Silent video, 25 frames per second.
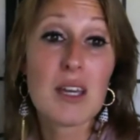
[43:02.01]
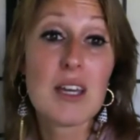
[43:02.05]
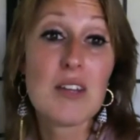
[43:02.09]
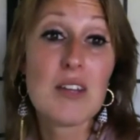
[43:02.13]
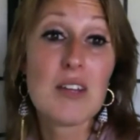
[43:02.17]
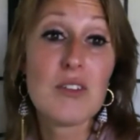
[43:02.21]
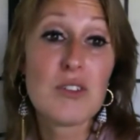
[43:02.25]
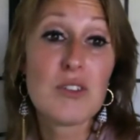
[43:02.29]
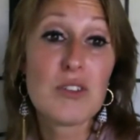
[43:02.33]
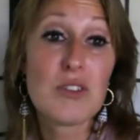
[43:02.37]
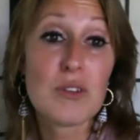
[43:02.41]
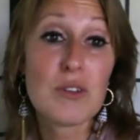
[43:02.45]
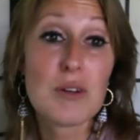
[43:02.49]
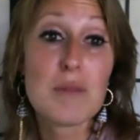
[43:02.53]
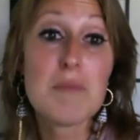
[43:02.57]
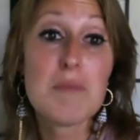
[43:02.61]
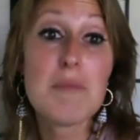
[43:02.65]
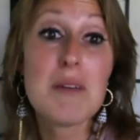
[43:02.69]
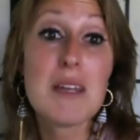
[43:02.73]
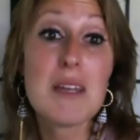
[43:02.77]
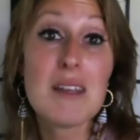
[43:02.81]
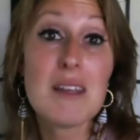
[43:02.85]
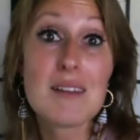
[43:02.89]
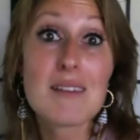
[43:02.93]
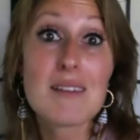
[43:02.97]
into
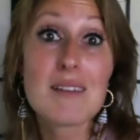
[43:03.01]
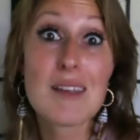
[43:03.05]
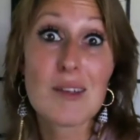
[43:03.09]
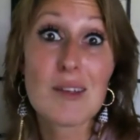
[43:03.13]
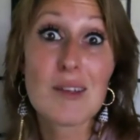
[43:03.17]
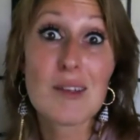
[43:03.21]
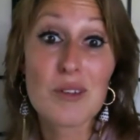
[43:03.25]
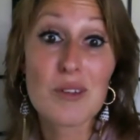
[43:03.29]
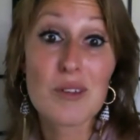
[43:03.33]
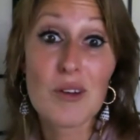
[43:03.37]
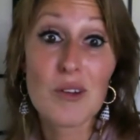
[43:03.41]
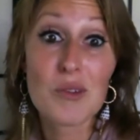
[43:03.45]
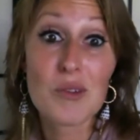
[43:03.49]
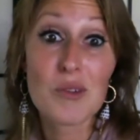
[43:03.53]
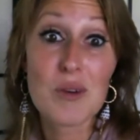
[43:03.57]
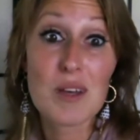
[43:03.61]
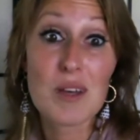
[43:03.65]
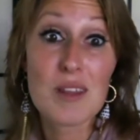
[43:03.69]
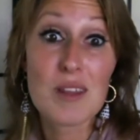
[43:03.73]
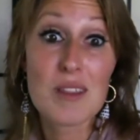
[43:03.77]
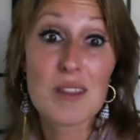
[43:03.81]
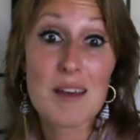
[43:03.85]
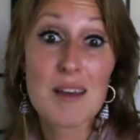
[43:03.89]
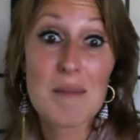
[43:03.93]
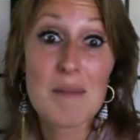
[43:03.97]
immediate sales calls
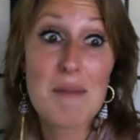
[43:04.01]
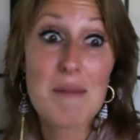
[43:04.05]
with. I'm